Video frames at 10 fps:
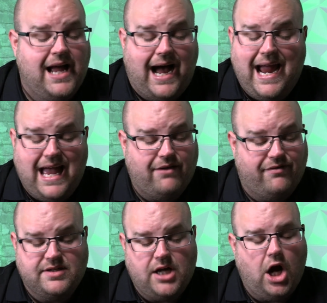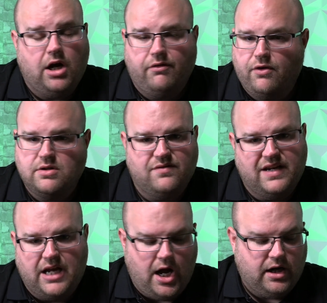I had photographers,
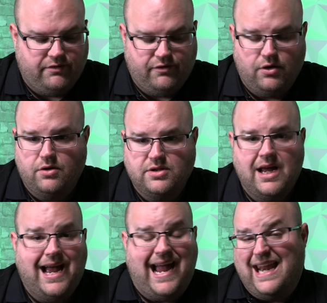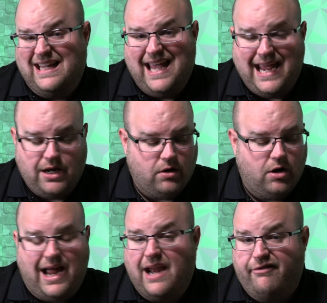videographers, I had a
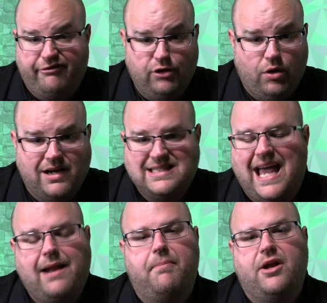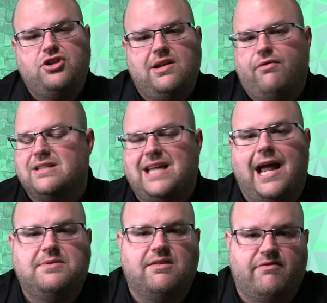caterer, I had a florist, I had a bunch of different
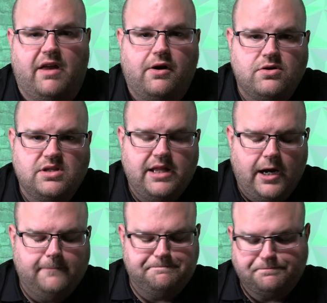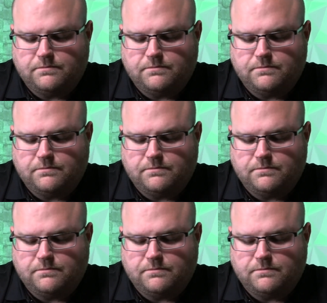types of vendors in there.